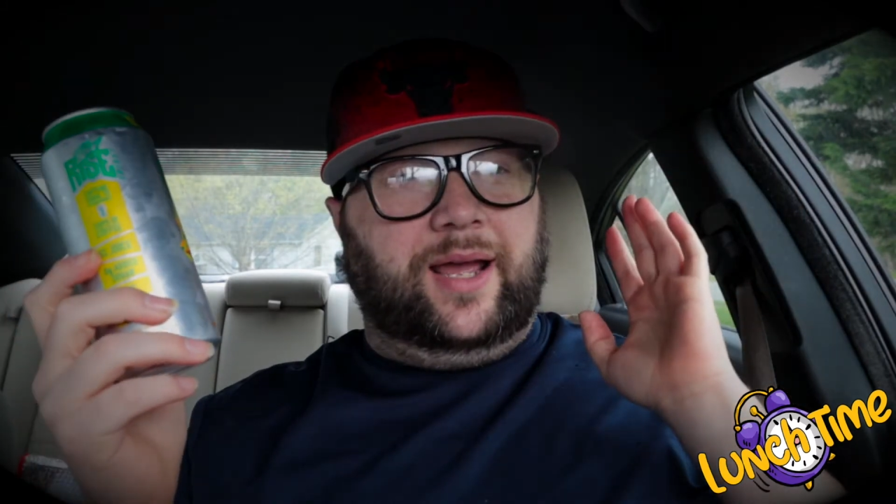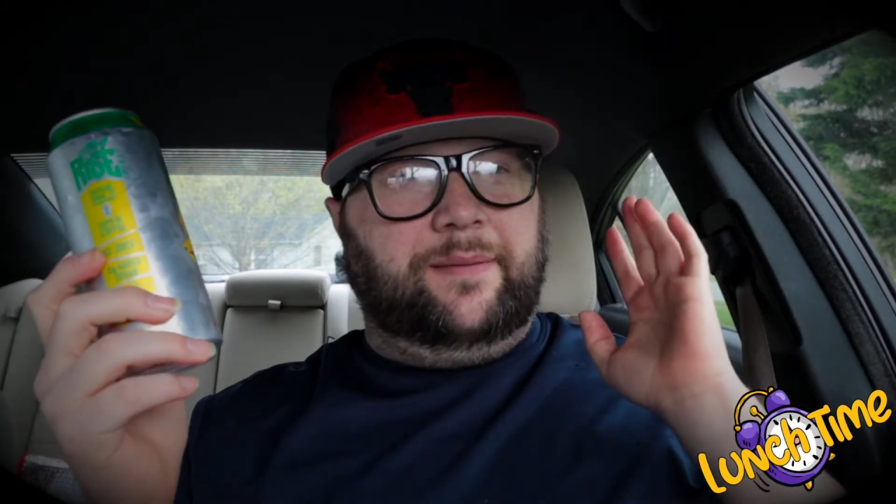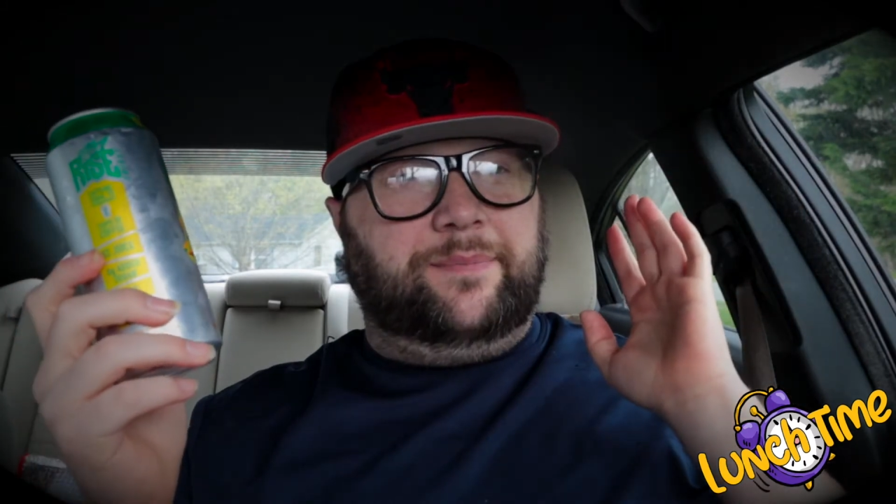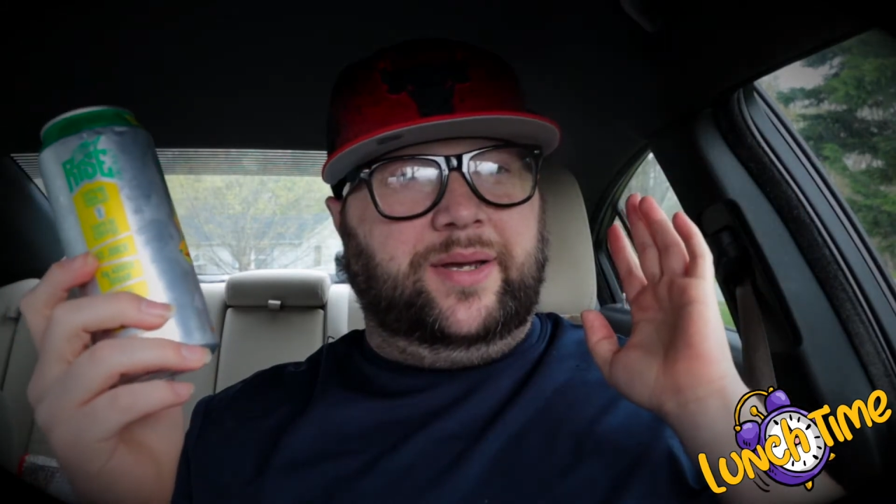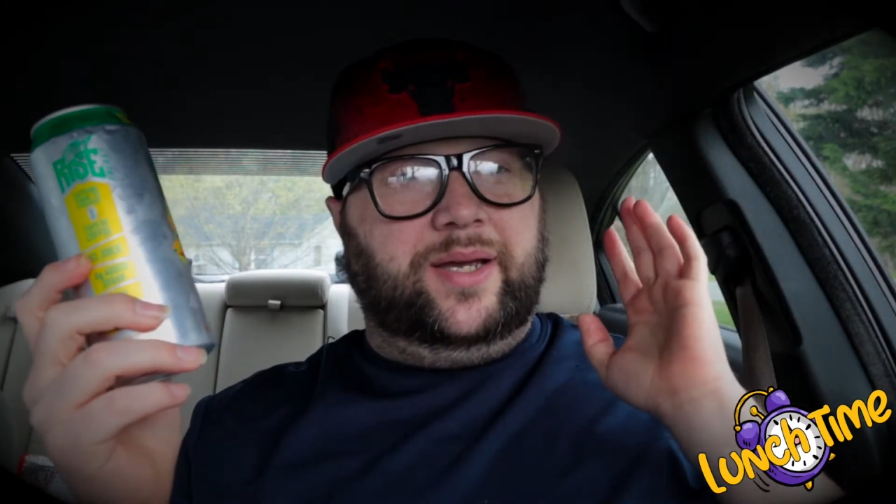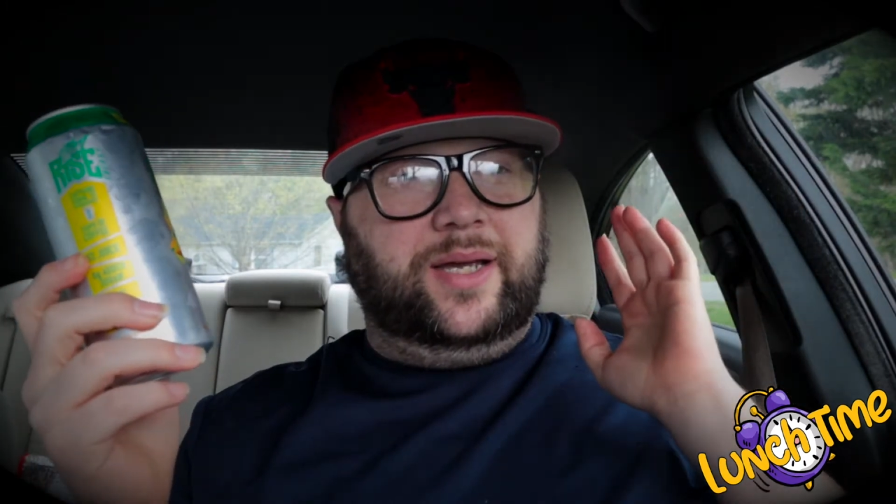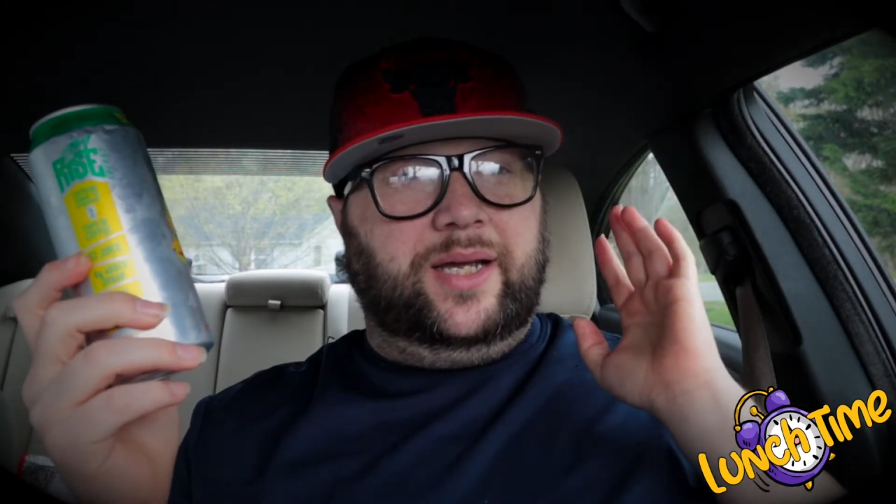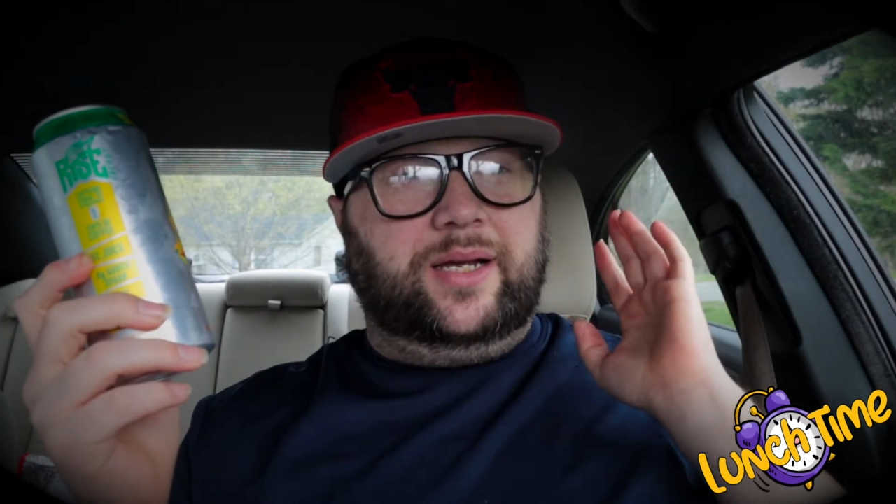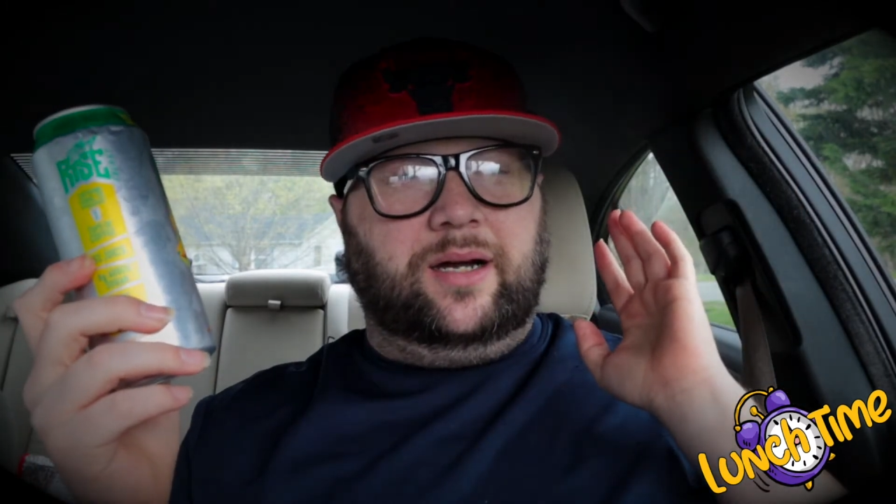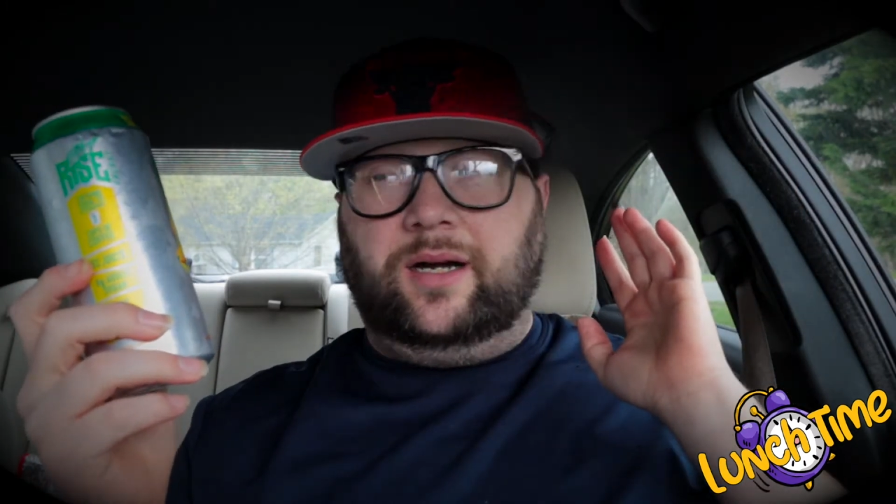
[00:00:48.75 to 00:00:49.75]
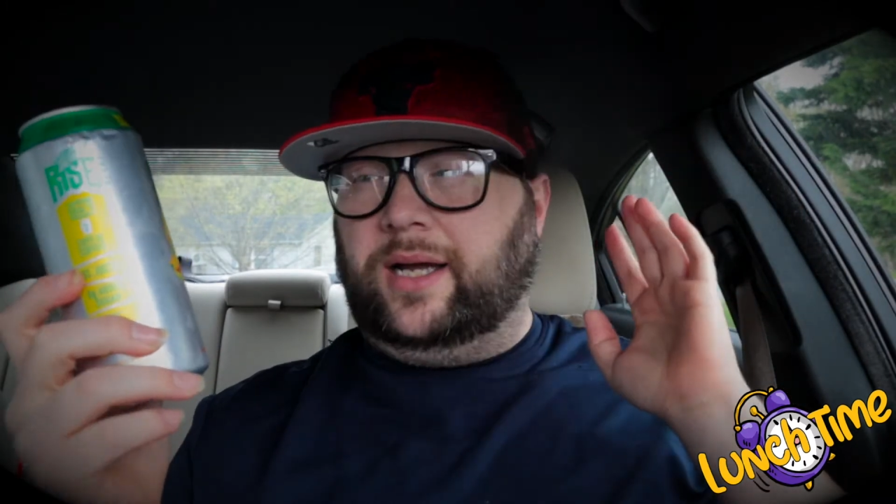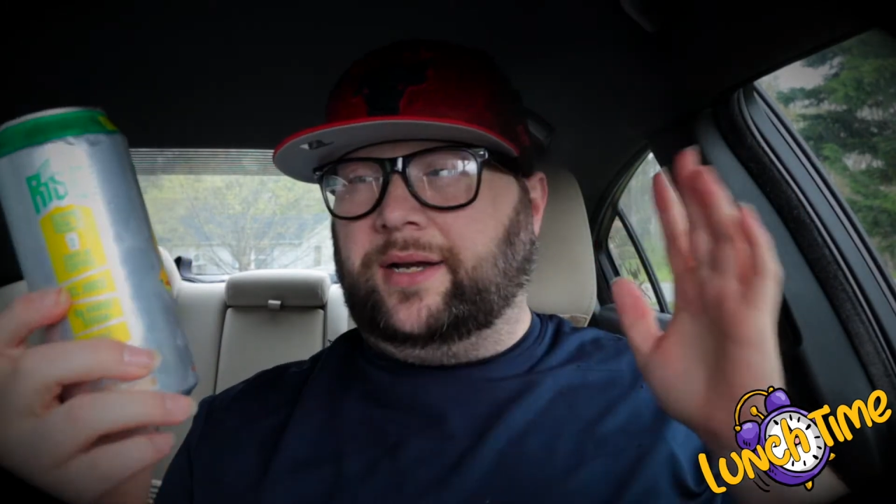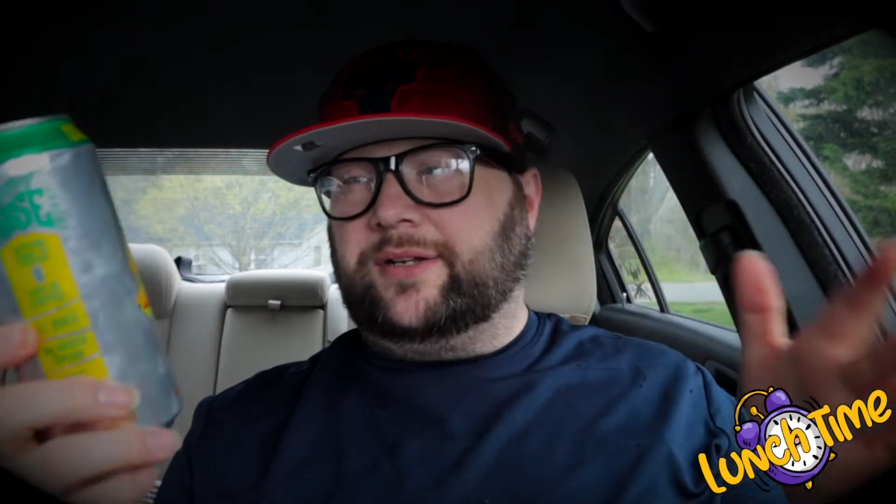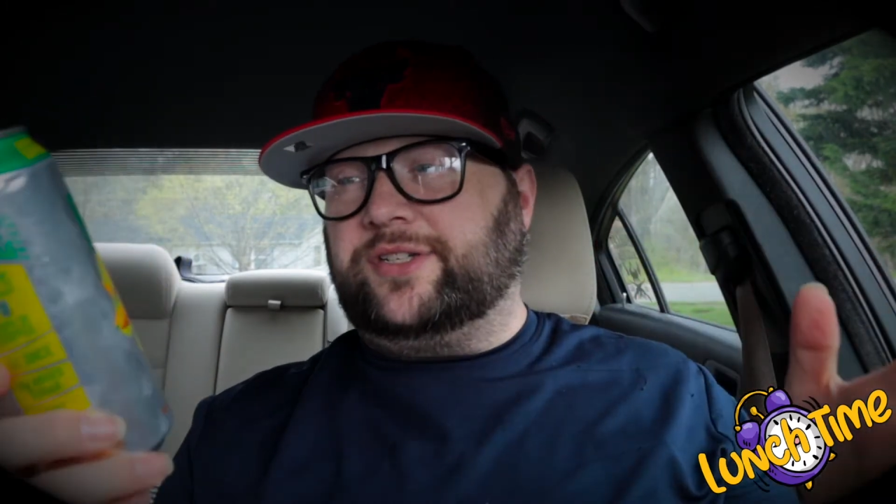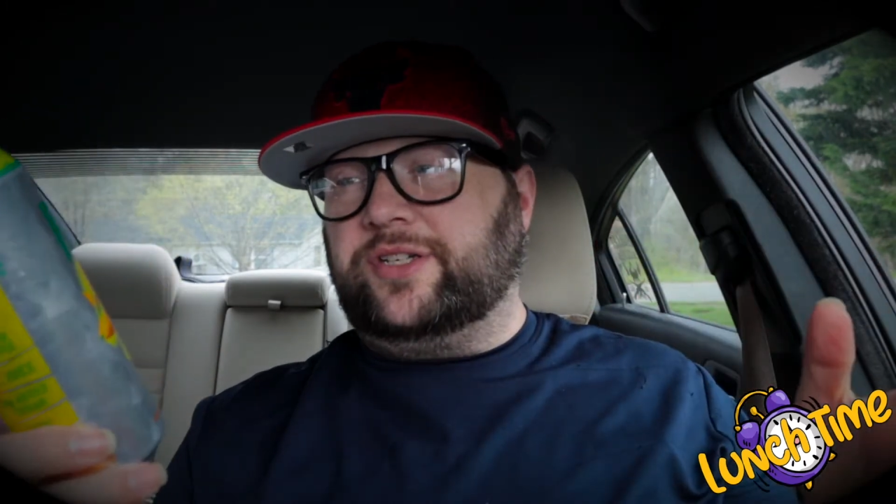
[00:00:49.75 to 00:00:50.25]
a big
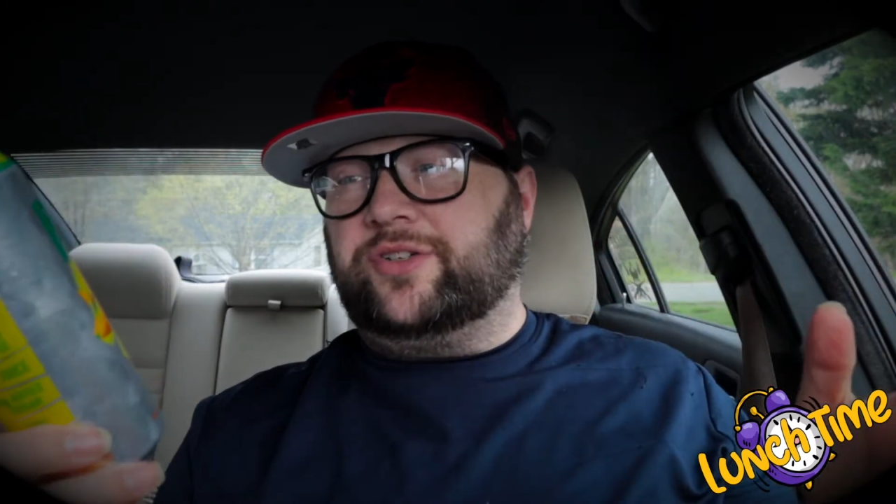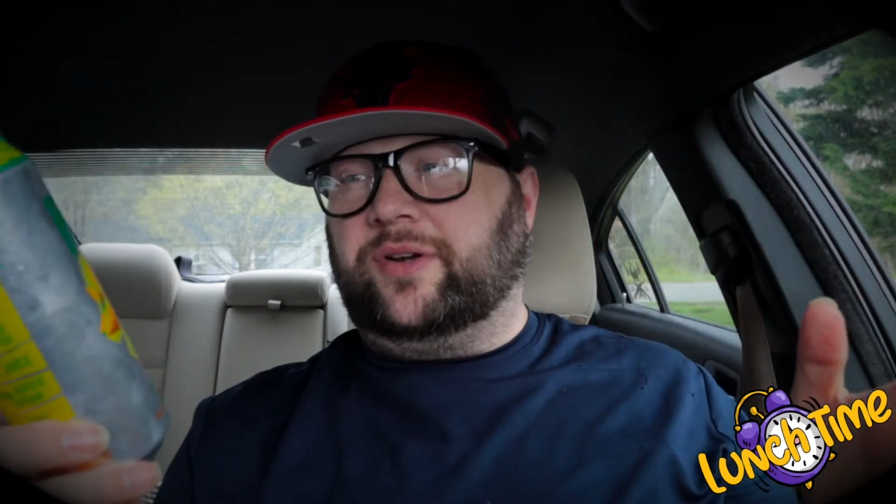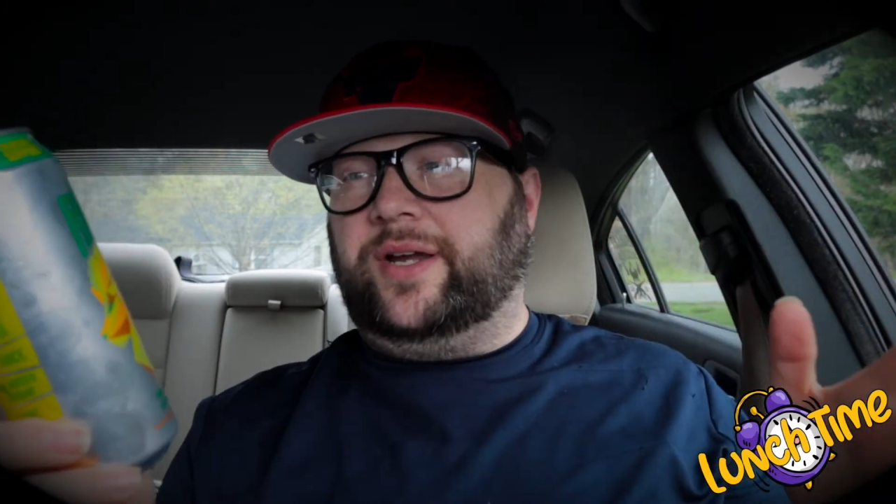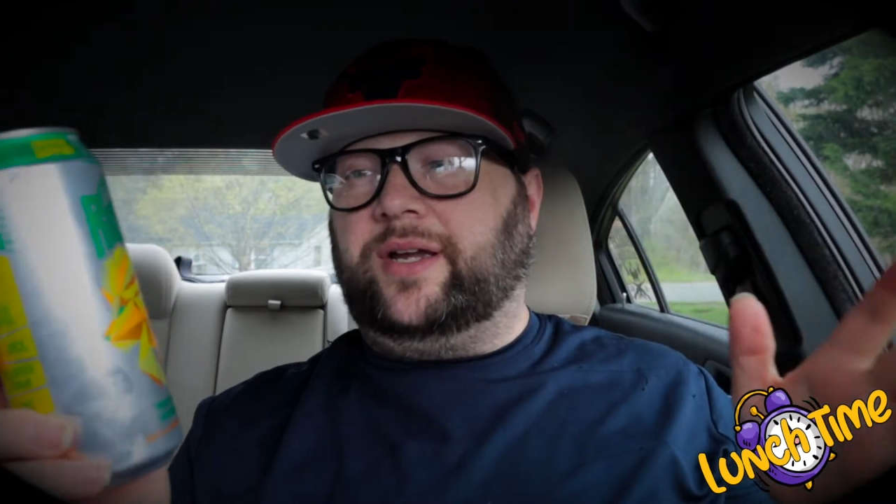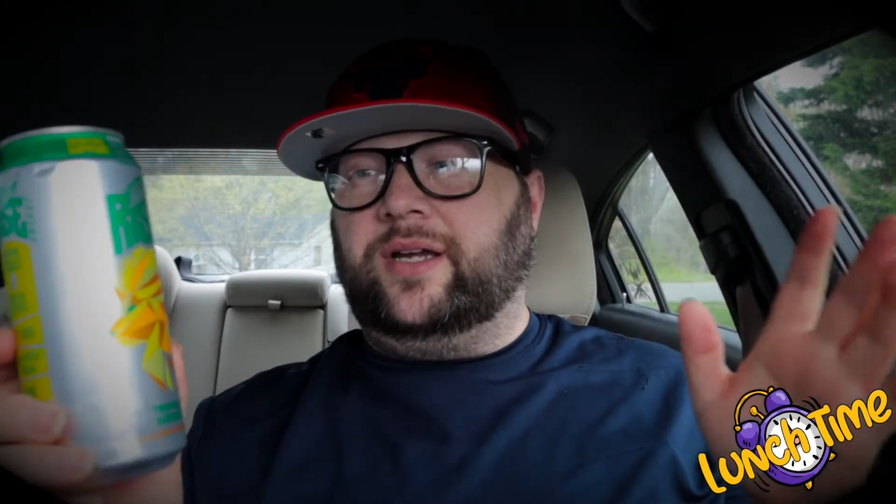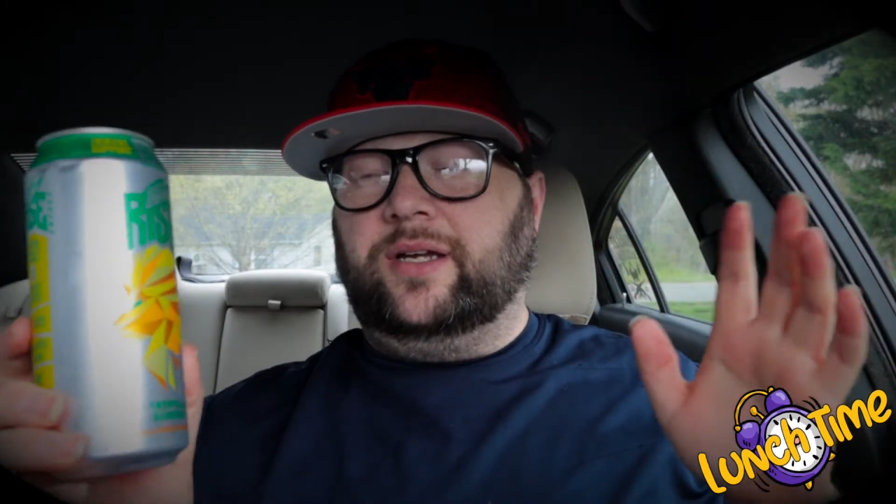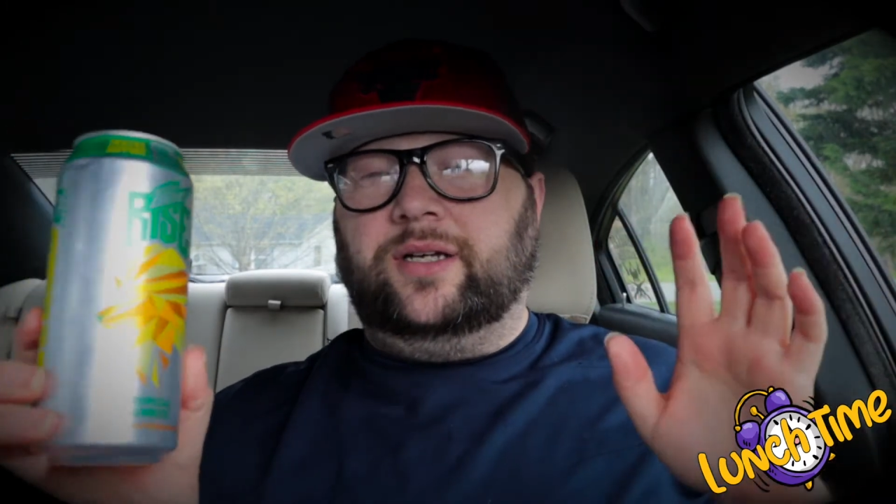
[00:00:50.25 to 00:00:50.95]
energy drinker.